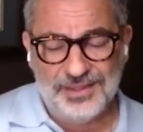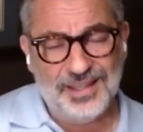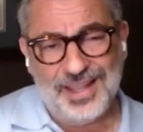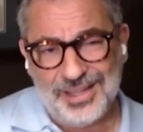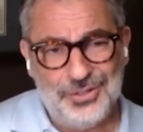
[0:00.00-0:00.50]

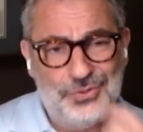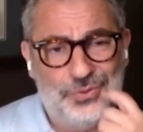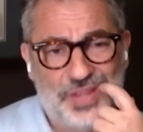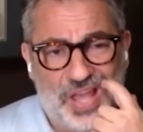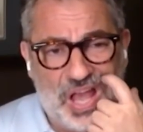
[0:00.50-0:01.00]
tell
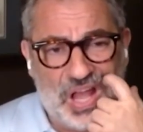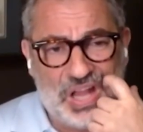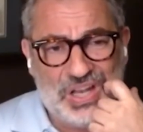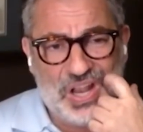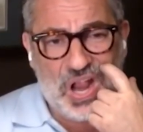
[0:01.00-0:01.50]
you
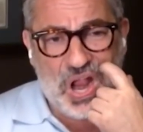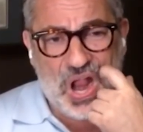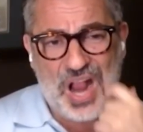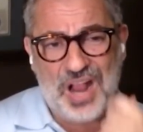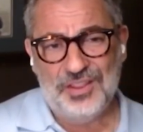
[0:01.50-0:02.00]
that
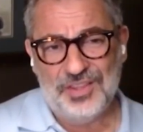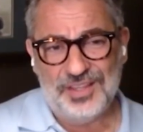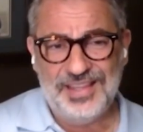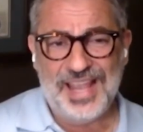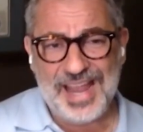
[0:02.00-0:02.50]
the
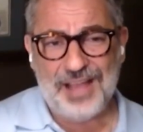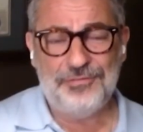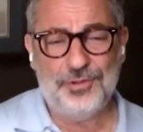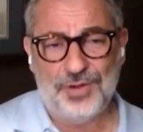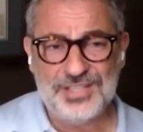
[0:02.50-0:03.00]
day
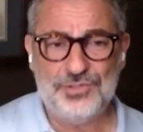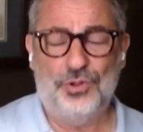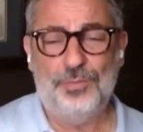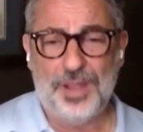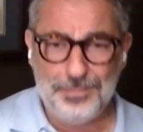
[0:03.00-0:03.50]
after I
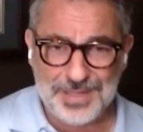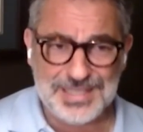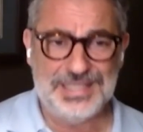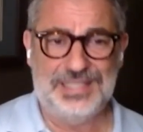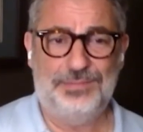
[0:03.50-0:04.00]
sold my
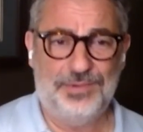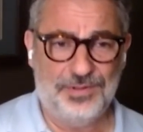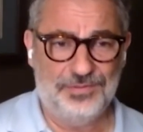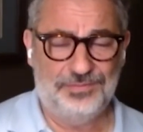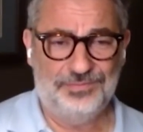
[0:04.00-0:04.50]
business,
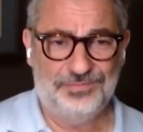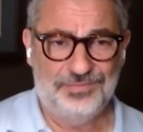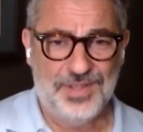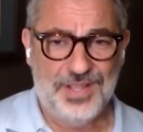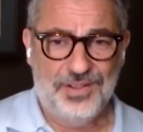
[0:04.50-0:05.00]
bro,
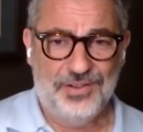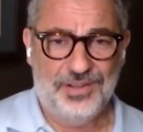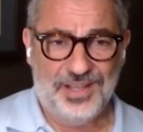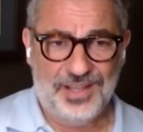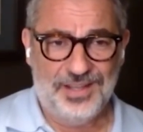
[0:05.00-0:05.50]

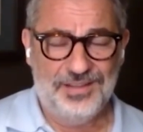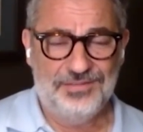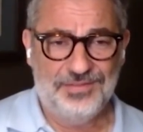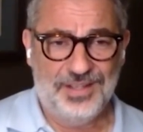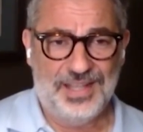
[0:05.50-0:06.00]
okay,
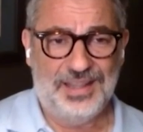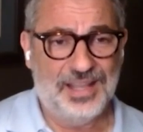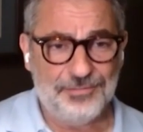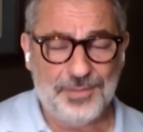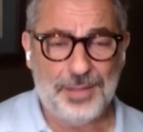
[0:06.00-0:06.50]
I
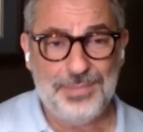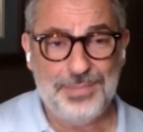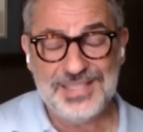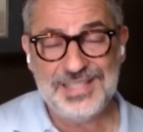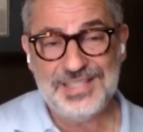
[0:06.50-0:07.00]
left my
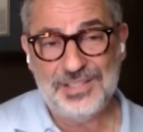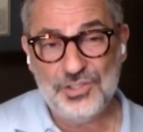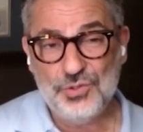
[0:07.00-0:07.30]
business in